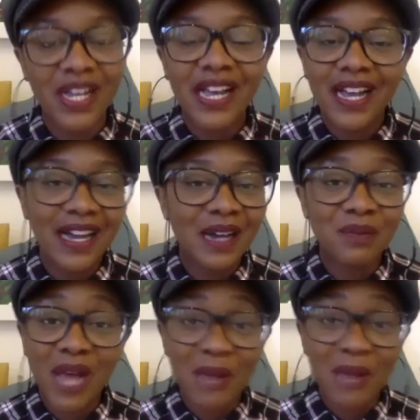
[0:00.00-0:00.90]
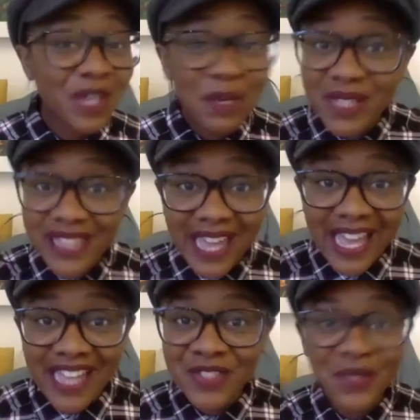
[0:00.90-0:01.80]
I'm going to be there.
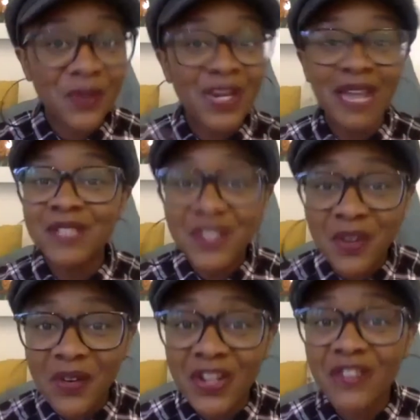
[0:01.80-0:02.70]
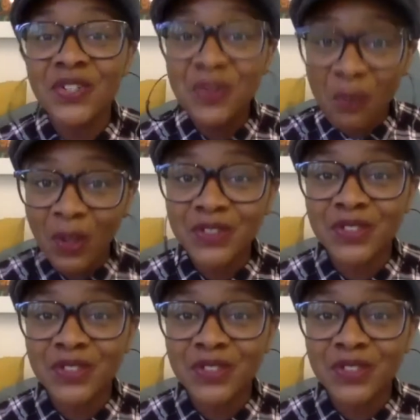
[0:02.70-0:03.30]
So let me know if you want